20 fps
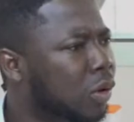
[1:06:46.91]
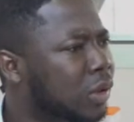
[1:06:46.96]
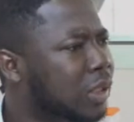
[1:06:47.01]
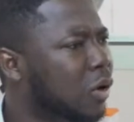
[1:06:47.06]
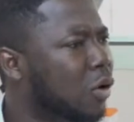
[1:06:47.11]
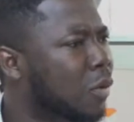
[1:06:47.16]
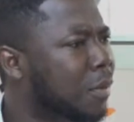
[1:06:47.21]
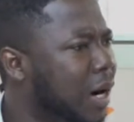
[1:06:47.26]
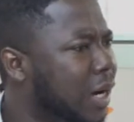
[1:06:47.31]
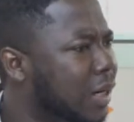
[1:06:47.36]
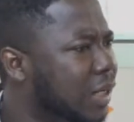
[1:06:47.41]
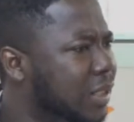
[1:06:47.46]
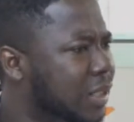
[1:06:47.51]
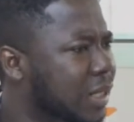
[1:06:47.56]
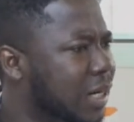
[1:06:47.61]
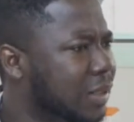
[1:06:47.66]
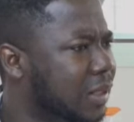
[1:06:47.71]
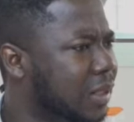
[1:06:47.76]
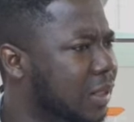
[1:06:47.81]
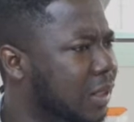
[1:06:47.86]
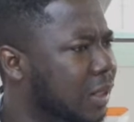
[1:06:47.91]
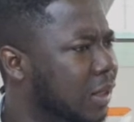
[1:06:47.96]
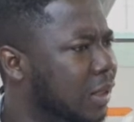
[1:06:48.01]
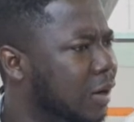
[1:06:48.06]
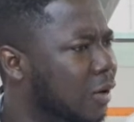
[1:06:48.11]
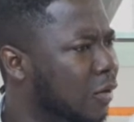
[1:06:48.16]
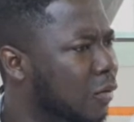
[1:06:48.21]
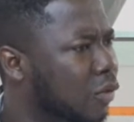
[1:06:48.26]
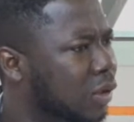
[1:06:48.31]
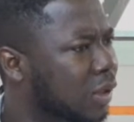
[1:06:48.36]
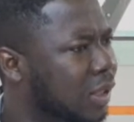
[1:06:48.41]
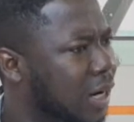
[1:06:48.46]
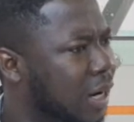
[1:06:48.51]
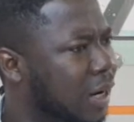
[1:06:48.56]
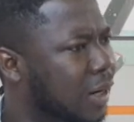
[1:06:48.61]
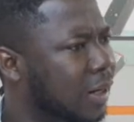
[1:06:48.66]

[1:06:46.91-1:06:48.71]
Or sell minor trans, now more die.